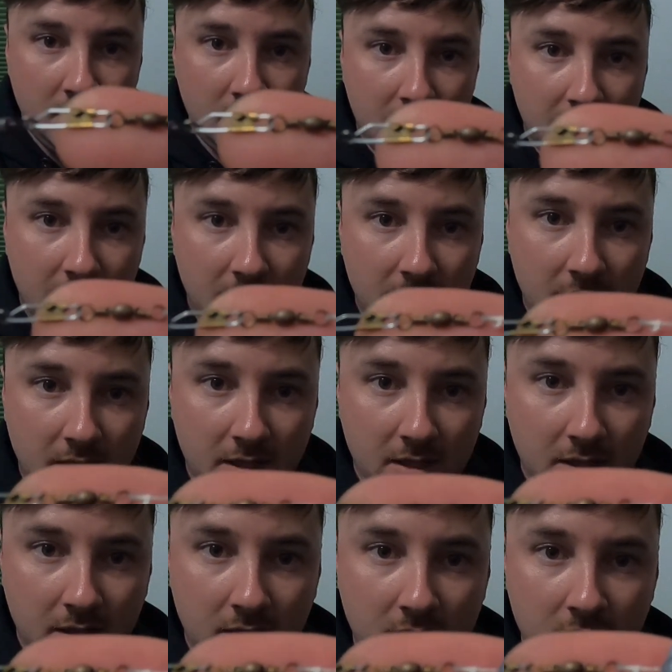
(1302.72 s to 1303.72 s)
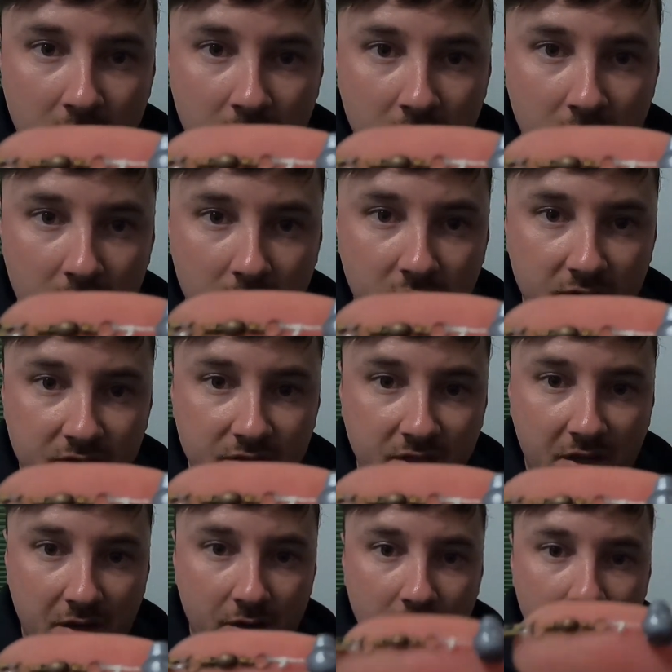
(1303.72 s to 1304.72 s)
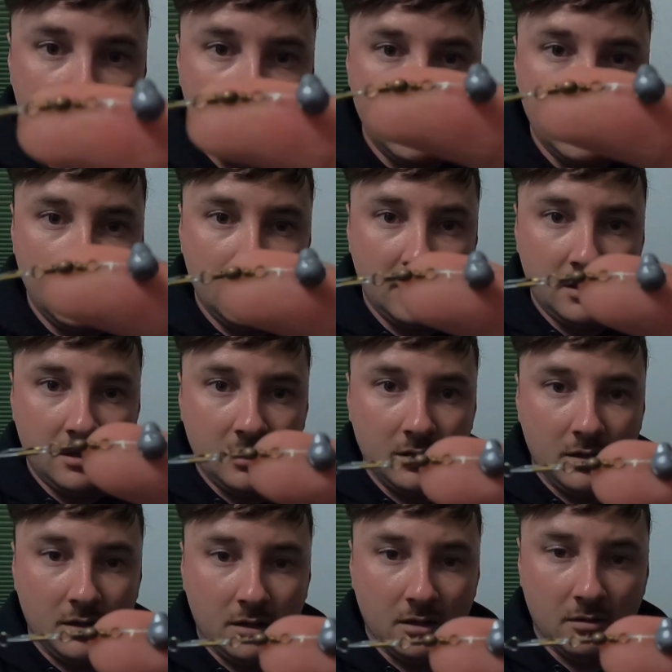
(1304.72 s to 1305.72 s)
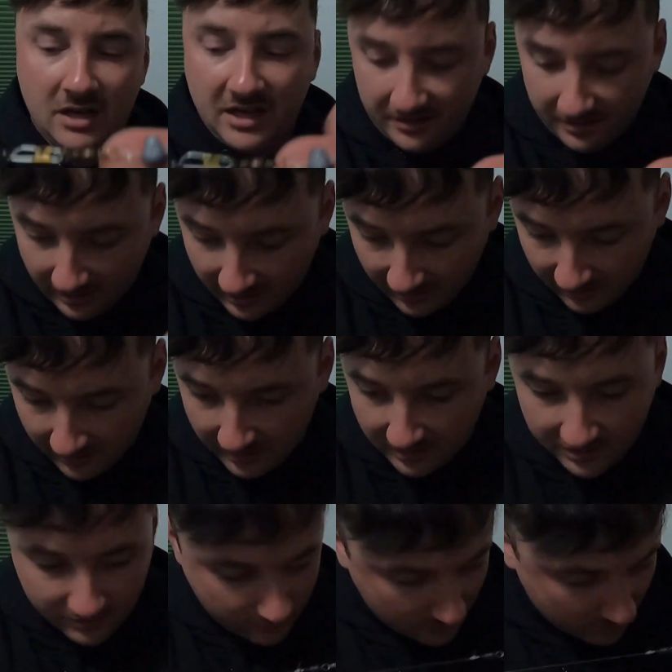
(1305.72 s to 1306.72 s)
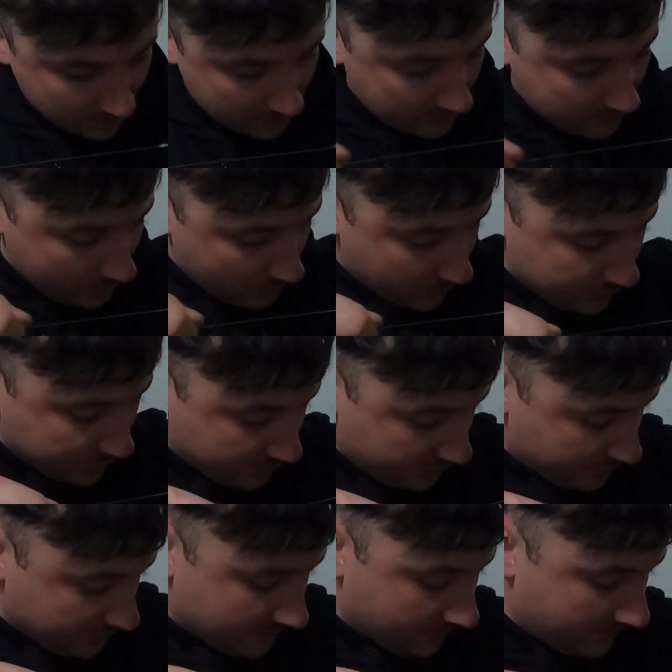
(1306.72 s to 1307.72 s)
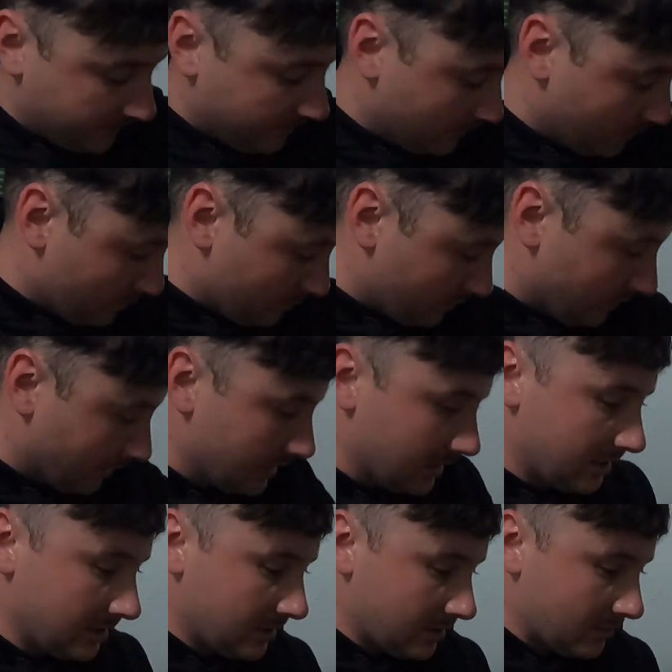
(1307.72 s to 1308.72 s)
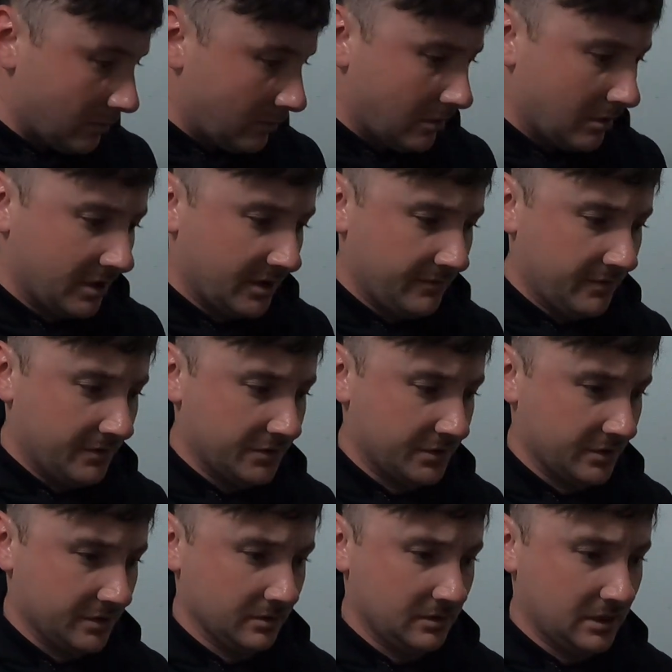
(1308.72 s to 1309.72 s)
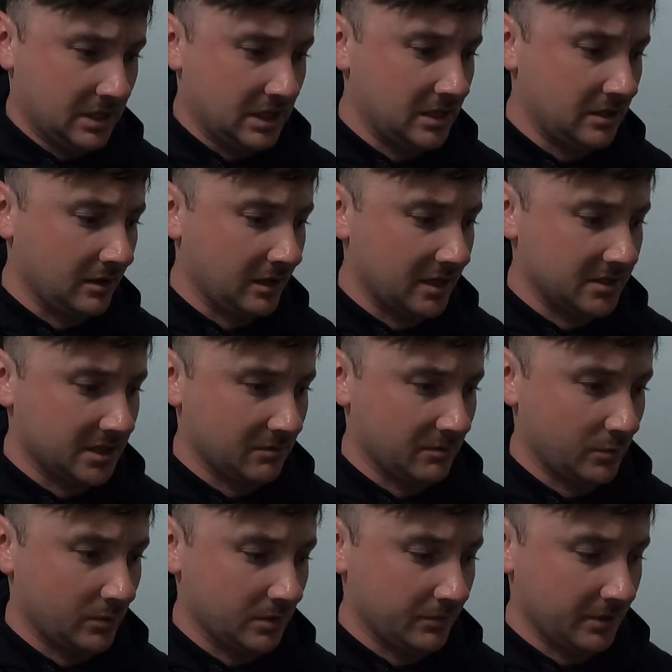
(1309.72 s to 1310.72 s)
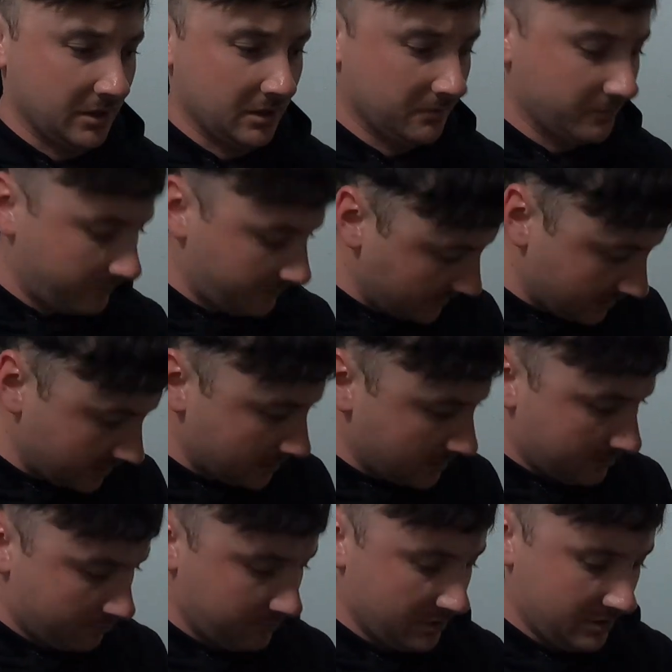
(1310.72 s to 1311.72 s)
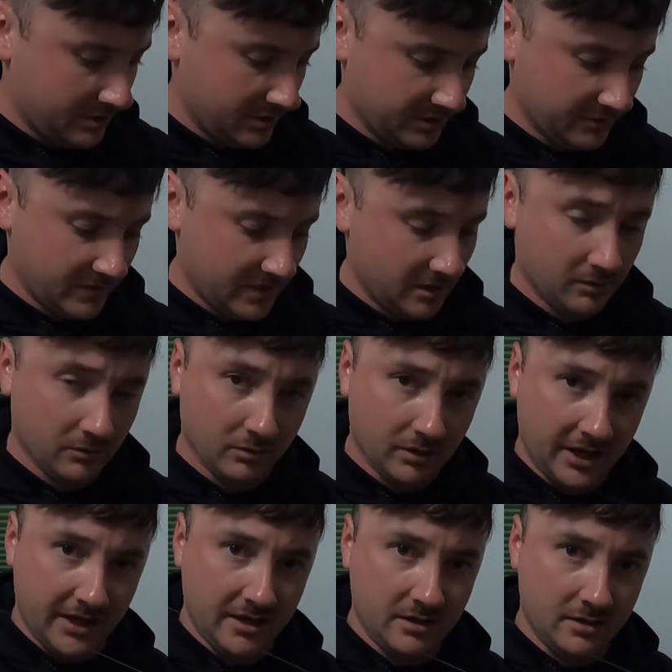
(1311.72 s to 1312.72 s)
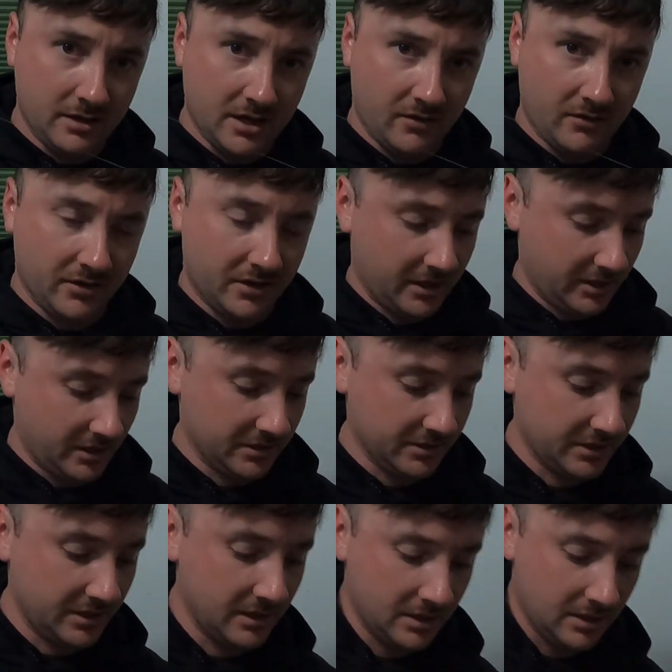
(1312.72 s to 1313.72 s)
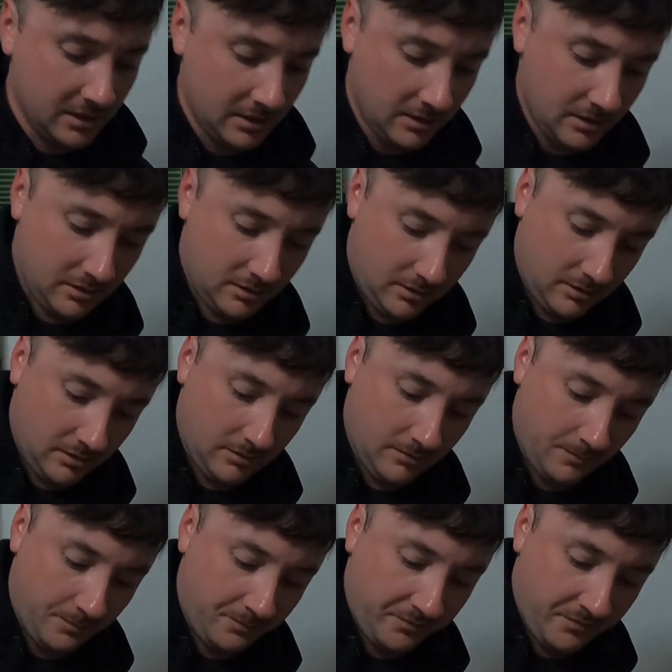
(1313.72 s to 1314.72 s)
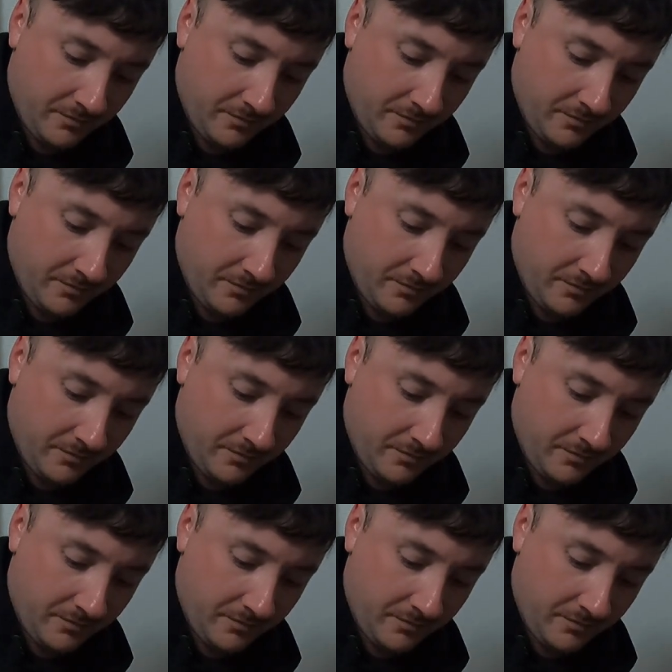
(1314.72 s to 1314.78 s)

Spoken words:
and then the sinker. I think this one was using for walleye fishing last time we went up there because of how light everything is. And